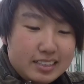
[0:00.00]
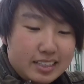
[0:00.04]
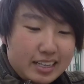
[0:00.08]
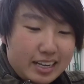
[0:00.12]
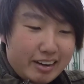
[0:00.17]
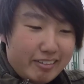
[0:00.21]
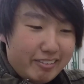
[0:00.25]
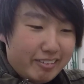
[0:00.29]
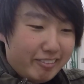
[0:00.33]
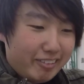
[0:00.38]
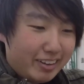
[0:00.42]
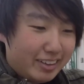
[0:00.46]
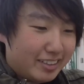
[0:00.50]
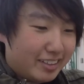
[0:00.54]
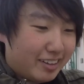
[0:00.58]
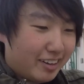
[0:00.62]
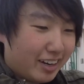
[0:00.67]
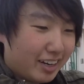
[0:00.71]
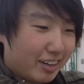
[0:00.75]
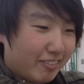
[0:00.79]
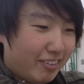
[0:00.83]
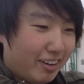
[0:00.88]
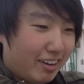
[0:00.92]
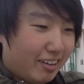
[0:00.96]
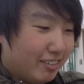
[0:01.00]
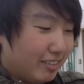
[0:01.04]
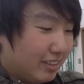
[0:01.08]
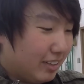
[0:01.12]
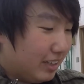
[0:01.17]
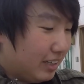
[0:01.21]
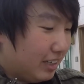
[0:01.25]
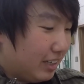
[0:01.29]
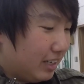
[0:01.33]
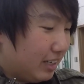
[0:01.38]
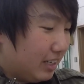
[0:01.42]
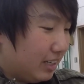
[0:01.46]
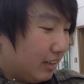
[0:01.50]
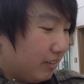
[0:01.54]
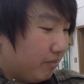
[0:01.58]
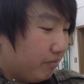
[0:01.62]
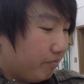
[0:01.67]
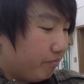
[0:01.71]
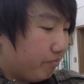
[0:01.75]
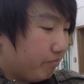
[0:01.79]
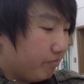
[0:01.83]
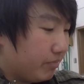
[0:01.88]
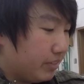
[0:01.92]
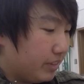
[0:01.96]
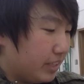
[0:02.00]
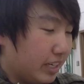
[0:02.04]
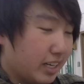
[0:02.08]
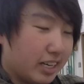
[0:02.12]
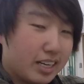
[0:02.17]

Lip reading: I really want to talk about the